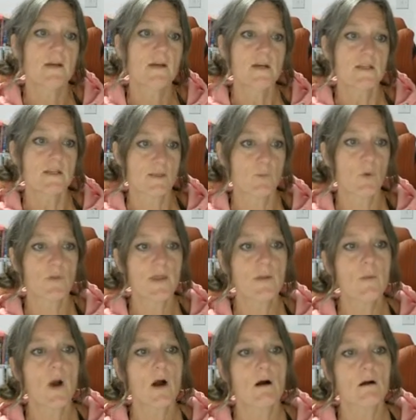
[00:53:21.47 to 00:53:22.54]
So what they
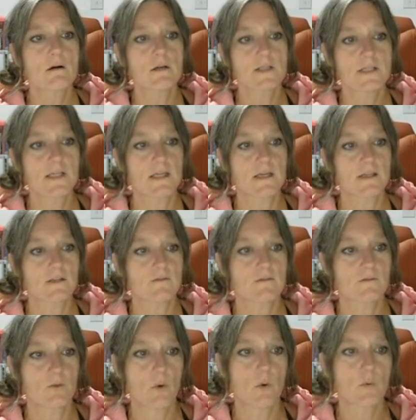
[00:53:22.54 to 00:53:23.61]
were asking
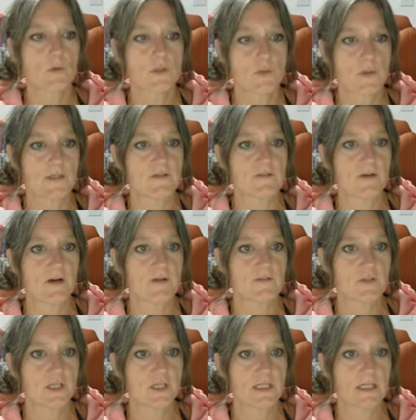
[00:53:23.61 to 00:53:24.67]
for was 25
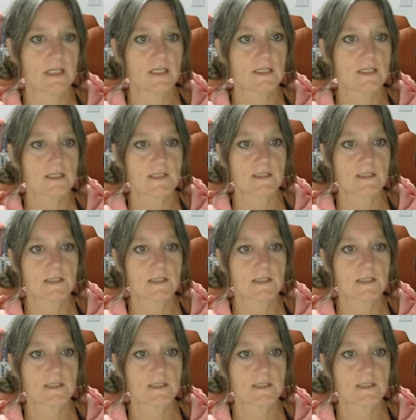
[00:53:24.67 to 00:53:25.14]
shillings,